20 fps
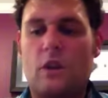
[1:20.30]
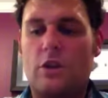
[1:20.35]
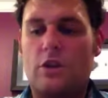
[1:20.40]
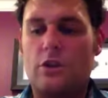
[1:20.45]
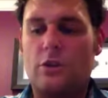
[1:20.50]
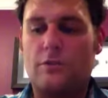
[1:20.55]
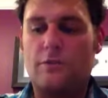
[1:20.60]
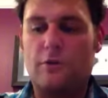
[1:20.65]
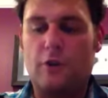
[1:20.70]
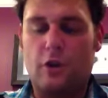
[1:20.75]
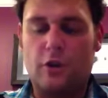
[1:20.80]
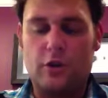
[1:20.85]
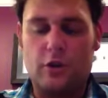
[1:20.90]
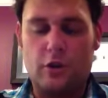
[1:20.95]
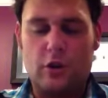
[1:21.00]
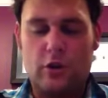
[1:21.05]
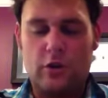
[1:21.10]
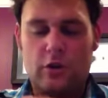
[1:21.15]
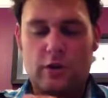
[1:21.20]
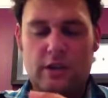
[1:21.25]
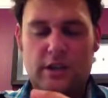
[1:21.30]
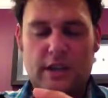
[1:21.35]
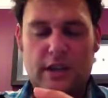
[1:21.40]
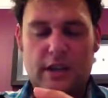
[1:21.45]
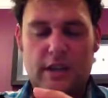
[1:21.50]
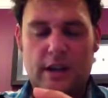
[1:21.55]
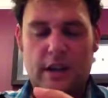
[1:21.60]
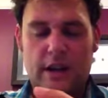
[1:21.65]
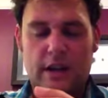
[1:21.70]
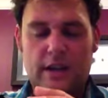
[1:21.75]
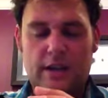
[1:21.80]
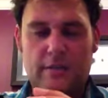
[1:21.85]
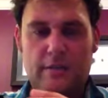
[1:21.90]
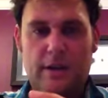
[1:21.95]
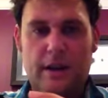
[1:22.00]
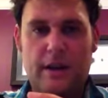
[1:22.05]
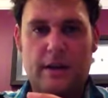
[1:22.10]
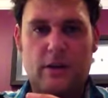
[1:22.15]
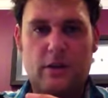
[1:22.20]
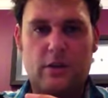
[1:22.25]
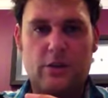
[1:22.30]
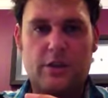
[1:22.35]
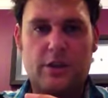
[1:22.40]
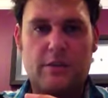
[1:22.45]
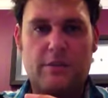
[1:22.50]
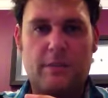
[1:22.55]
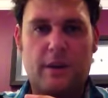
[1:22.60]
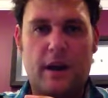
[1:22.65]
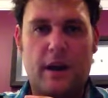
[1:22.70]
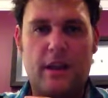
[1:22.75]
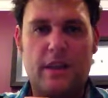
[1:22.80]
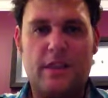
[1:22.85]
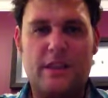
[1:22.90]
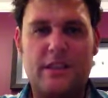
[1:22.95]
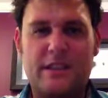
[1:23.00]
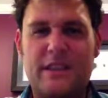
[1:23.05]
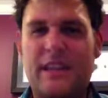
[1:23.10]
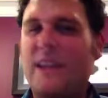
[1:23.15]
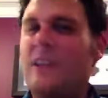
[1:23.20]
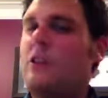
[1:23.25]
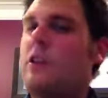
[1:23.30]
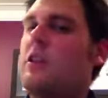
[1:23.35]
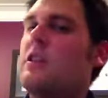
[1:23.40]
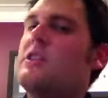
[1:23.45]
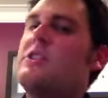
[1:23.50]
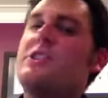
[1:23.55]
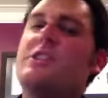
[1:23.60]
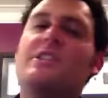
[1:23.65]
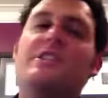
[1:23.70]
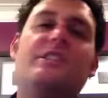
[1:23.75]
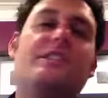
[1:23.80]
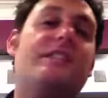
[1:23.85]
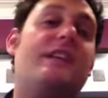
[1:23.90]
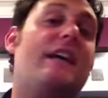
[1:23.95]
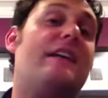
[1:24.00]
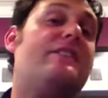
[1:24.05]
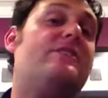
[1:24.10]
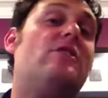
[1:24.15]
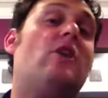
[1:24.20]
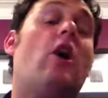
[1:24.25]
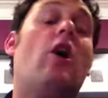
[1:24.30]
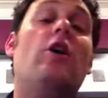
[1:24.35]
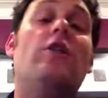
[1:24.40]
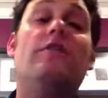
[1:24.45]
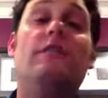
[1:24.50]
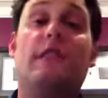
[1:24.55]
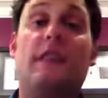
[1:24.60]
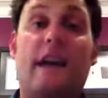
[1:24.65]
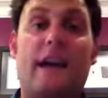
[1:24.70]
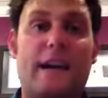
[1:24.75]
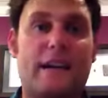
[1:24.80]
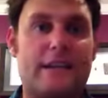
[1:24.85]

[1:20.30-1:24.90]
you've got your content and your pedagogy, but the technology just has to overlay.